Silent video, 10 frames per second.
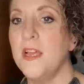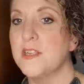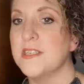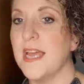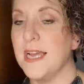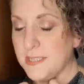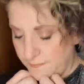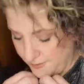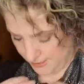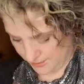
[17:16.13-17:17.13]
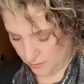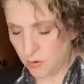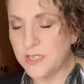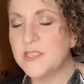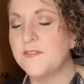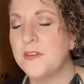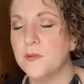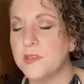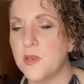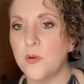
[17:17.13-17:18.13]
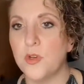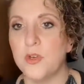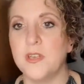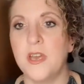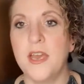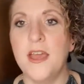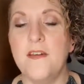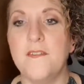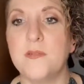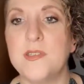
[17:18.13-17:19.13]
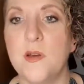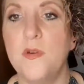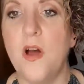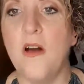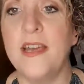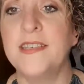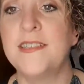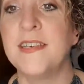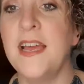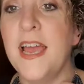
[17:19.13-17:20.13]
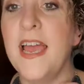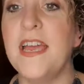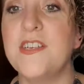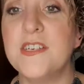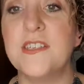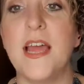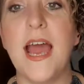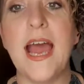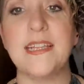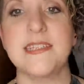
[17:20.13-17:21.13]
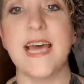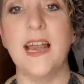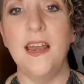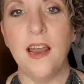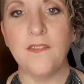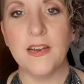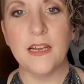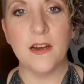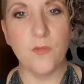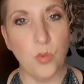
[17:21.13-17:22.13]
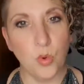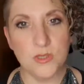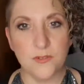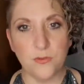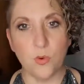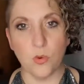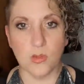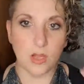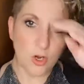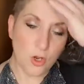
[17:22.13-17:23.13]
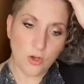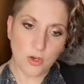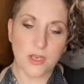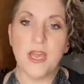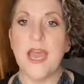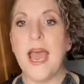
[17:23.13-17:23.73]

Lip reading: Just adds a fantastic, oh, it just feels so good. Feels so nice. It just adds that lovely kind of waterfall look.